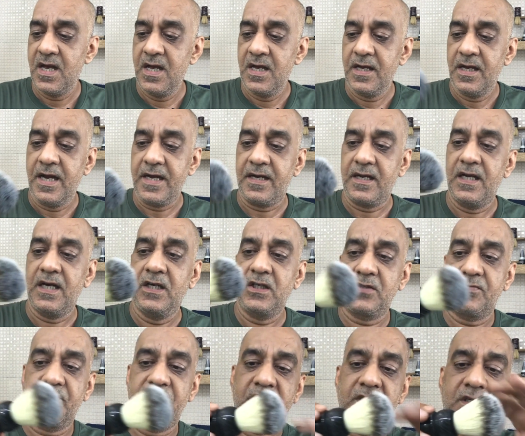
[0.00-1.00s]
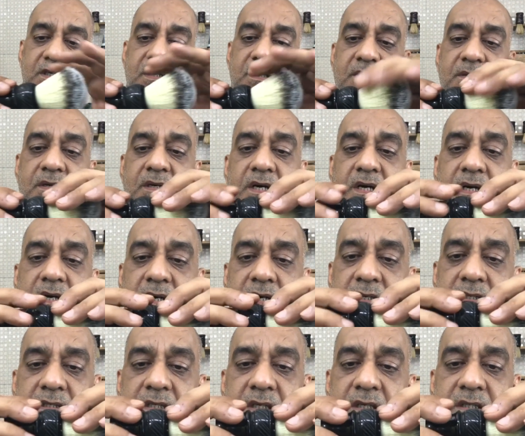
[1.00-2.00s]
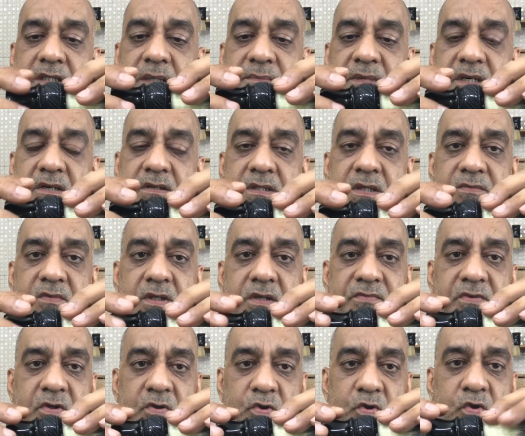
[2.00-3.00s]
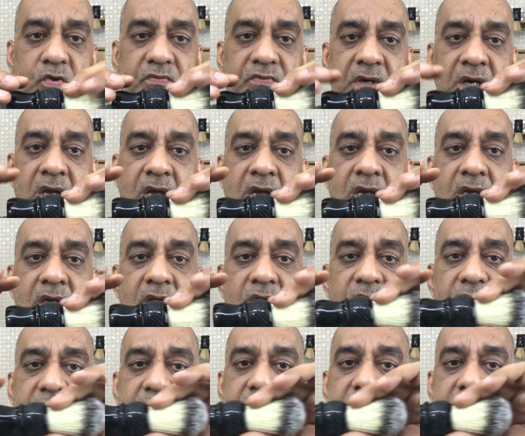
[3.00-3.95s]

it allows for a somewhat of a groove, which